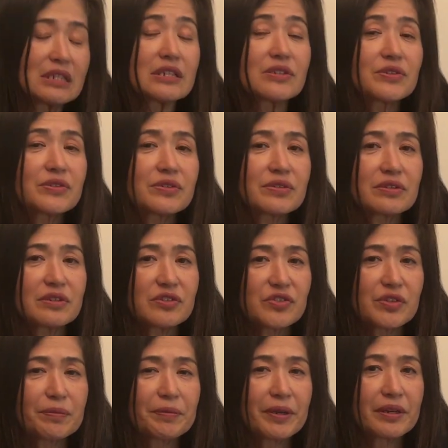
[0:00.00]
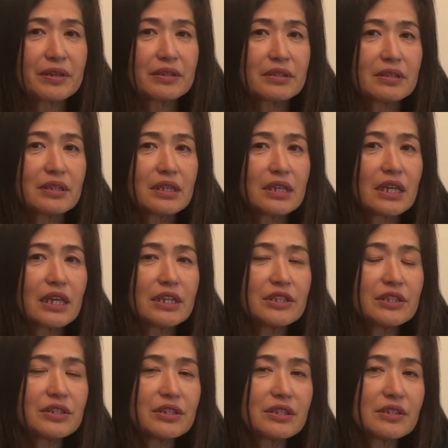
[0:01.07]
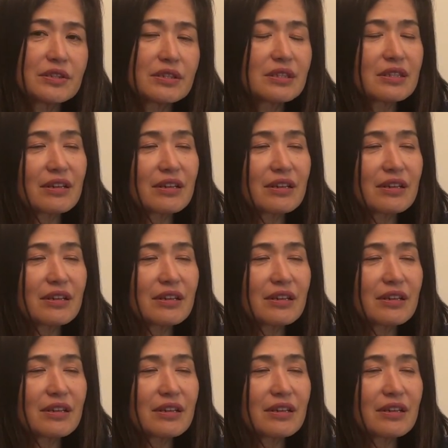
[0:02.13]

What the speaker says: dish in Japan, and it's